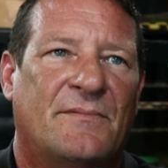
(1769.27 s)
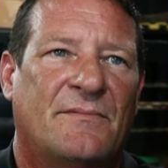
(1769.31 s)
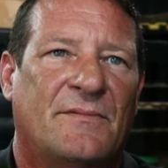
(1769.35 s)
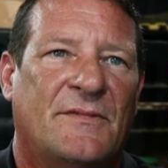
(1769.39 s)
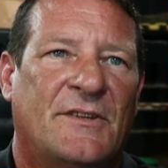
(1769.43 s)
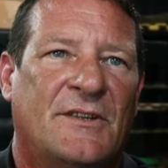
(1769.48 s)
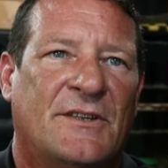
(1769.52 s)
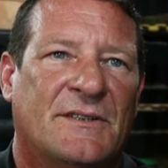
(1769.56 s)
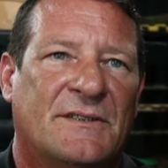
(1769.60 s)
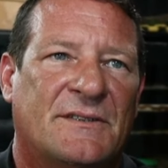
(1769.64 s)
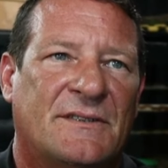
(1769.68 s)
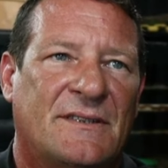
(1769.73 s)

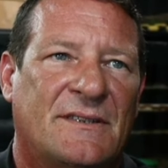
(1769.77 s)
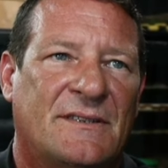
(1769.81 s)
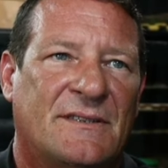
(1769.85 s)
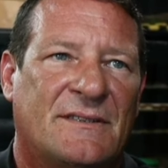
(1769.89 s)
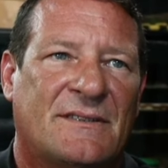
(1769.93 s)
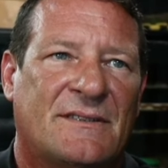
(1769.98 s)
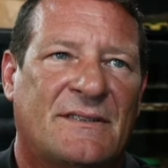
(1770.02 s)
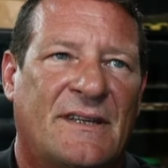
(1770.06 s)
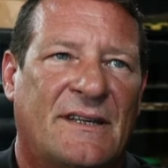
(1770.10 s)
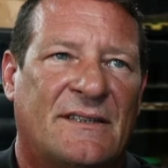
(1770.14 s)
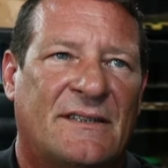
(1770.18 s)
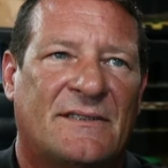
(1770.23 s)
you can see the
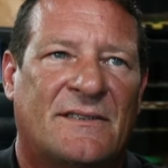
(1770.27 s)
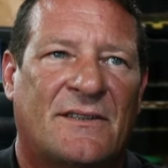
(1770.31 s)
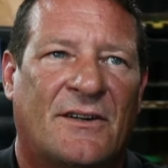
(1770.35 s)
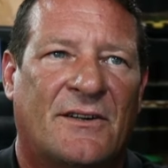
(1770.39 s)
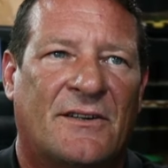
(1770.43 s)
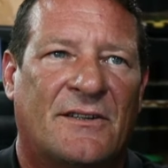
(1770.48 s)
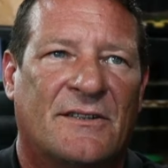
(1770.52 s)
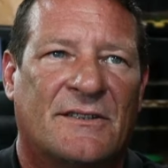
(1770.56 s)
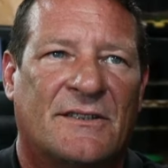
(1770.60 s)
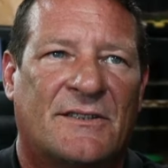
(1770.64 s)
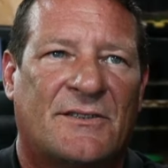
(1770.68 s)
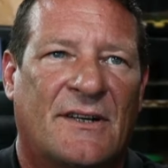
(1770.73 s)
snake
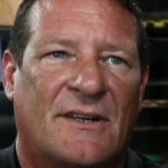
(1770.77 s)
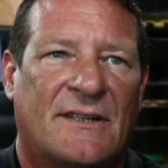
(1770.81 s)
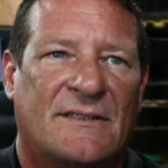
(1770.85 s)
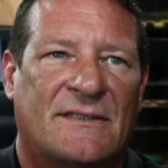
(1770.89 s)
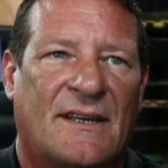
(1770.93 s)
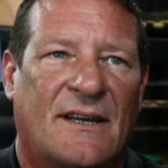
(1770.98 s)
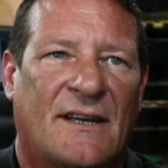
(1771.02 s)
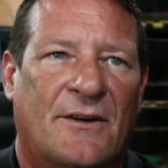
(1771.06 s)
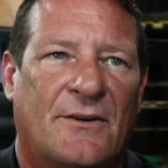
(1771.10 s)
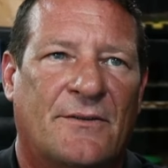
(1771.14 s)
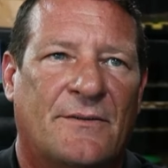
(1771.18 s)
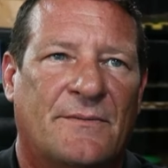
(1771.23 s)
starting to stress
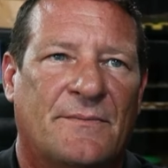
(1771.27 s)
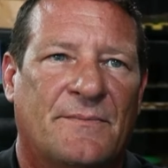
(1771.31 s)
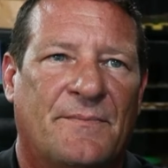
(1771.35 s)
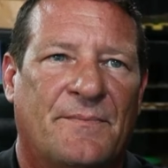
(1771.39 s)
out.